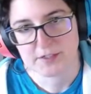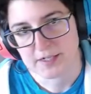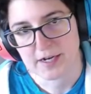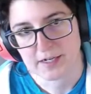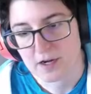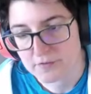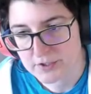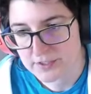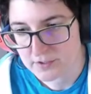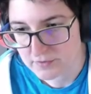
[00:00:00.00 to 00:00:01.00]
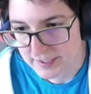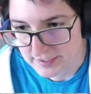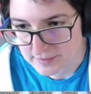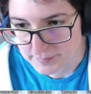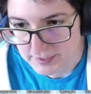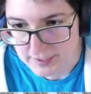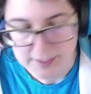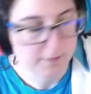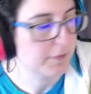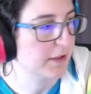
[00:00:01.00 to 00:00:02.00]
I kind of covered it already at the
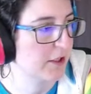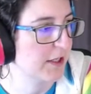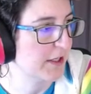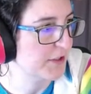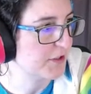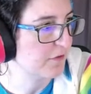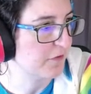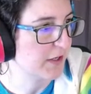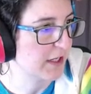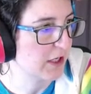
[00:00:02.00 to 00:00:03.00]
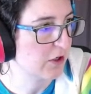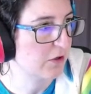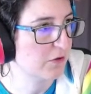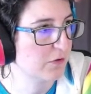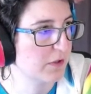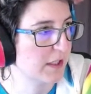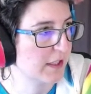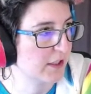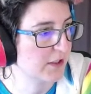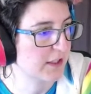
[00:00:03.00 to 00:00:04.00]
beginning, but there is a video
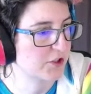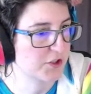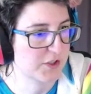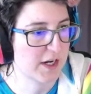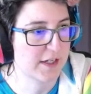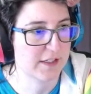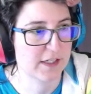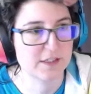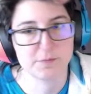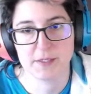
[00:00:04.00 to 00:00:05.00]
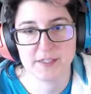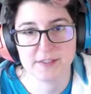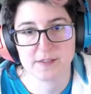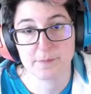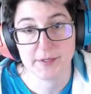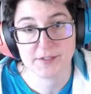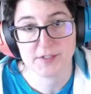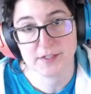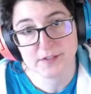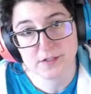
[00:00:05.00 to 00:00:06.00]
here that just kind of explains the
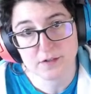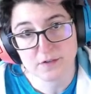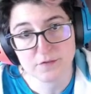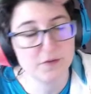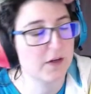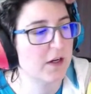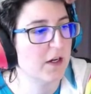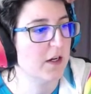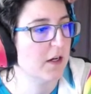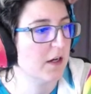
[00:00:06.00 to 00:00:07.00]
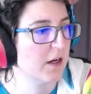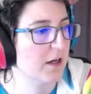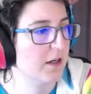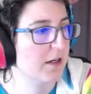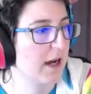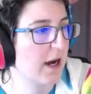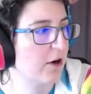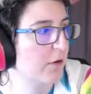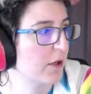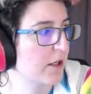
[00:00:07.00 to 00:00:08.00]
basics of how
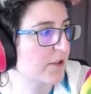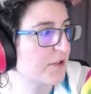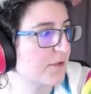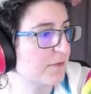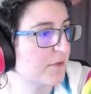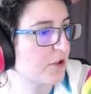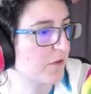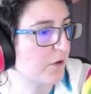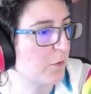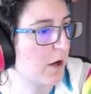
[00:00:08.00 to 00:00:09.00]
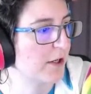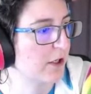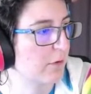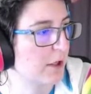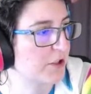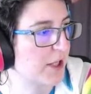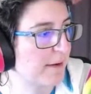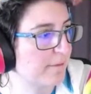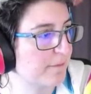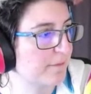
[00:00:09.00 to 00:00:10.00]
it works. So if you want, you can watch that.
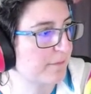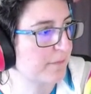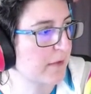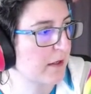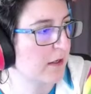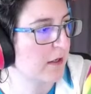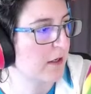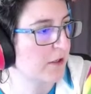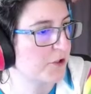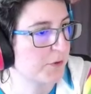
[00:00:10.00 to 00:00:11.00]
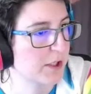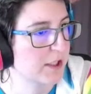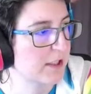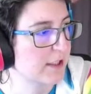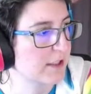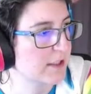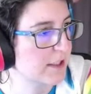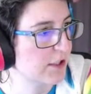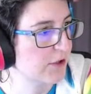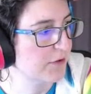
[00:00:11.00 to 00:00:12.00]
So we're going to click continue.